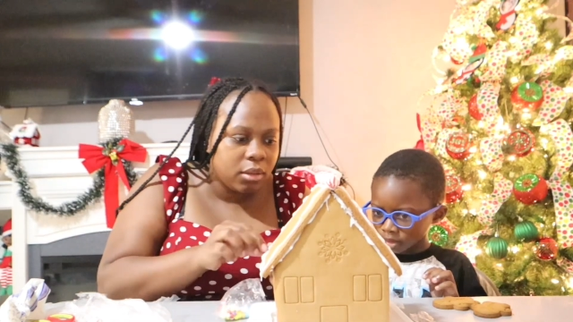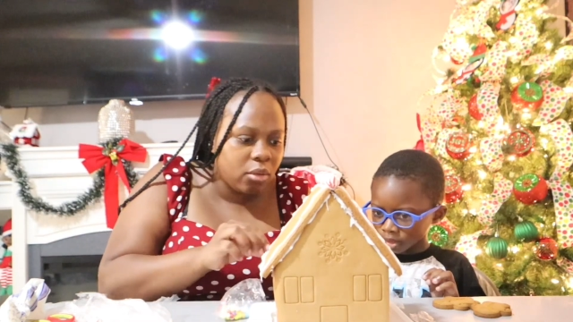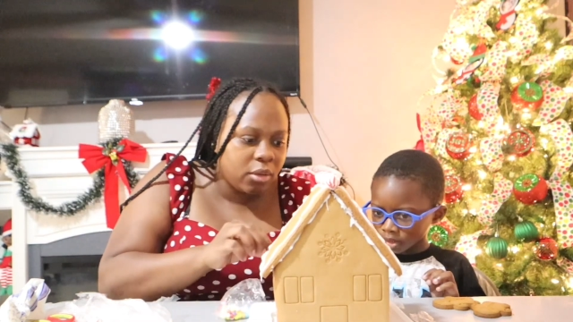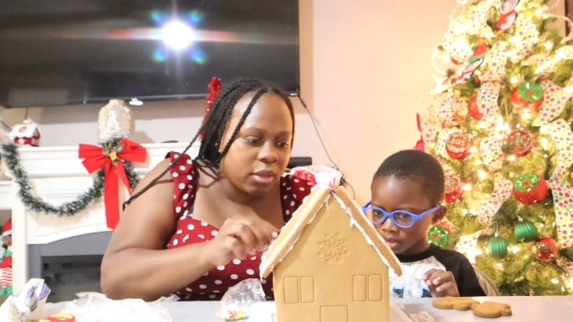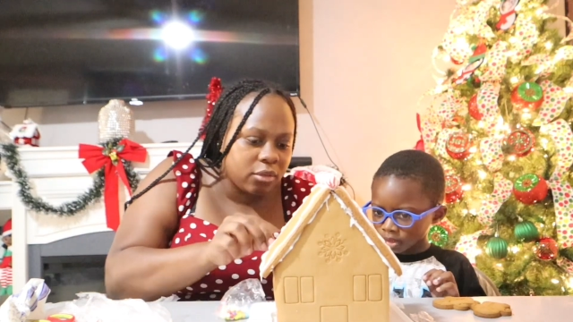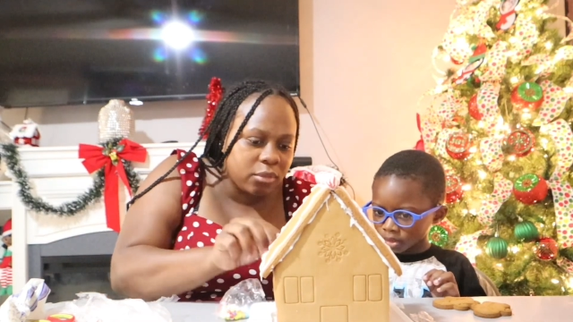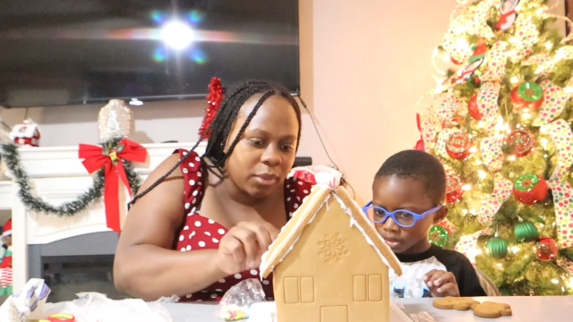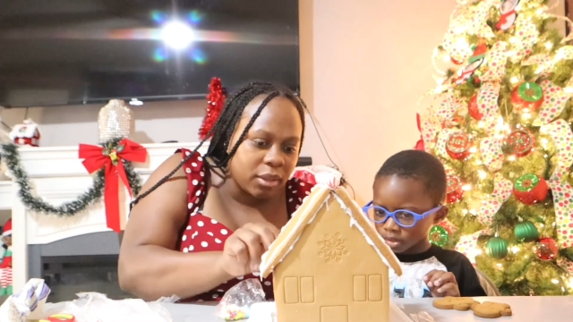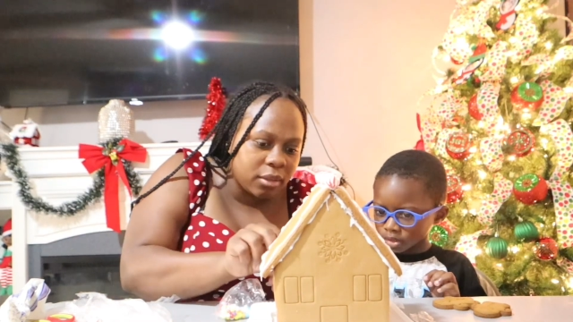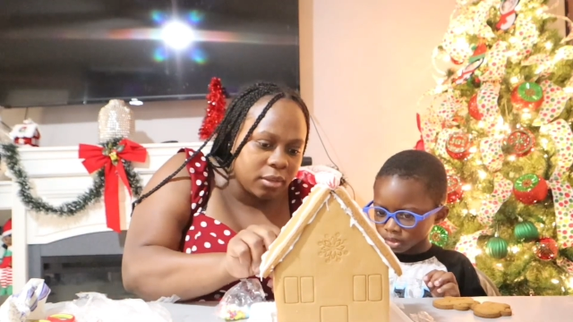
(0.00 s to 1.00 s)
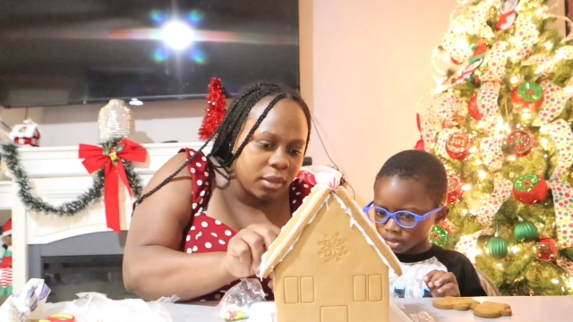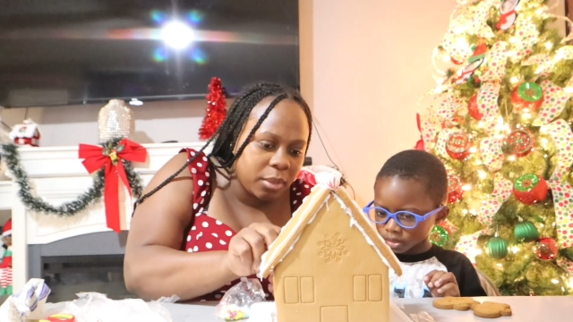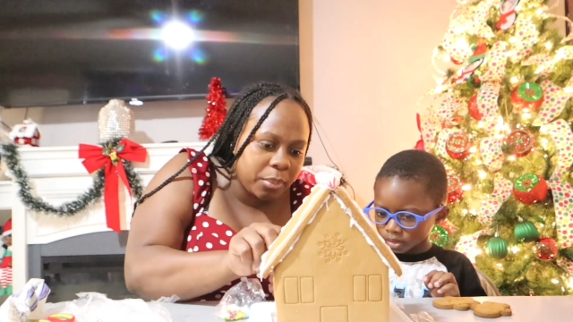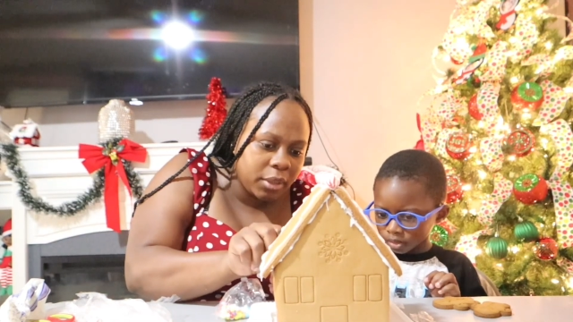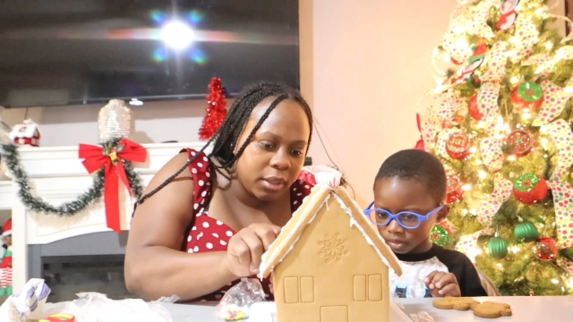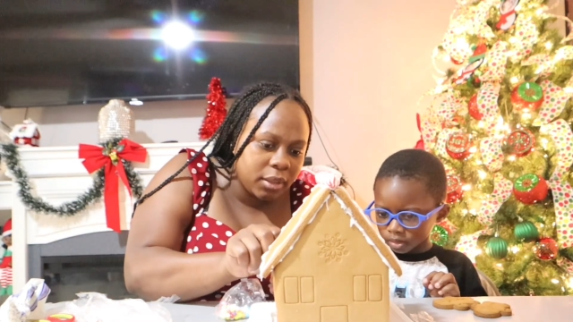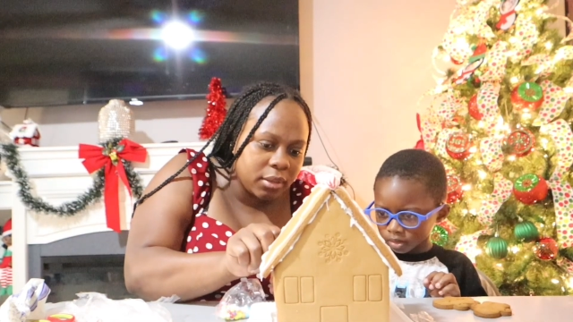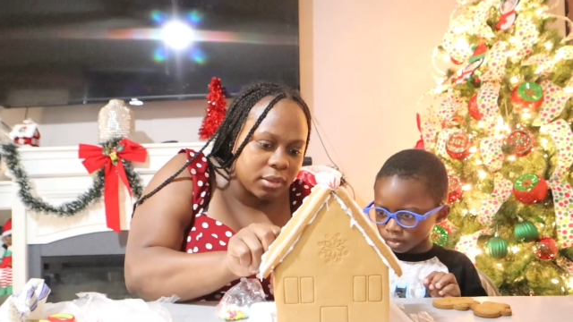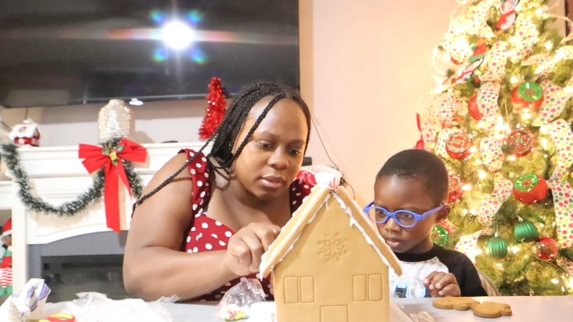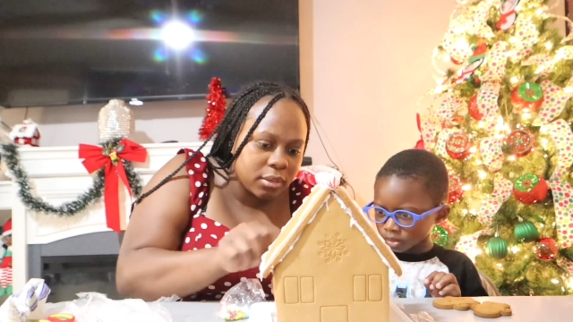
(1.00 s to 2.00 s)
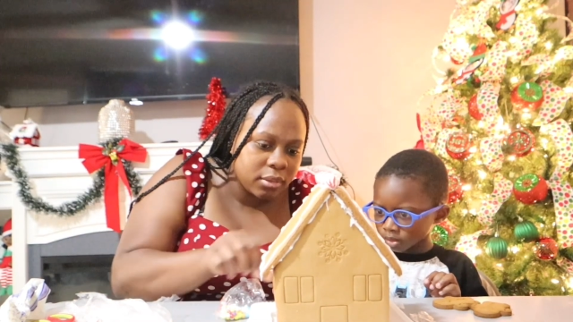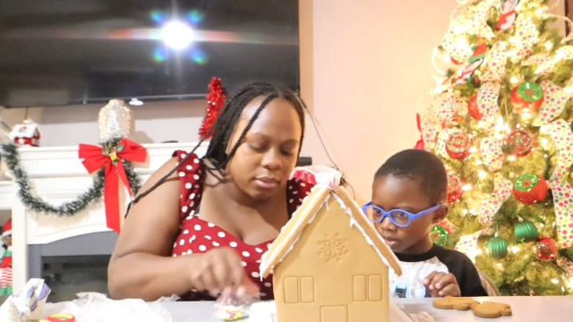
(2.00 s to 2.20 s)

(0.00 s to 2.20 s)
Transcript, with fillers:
Speaker 1: No, that is wait. You gotta put like this.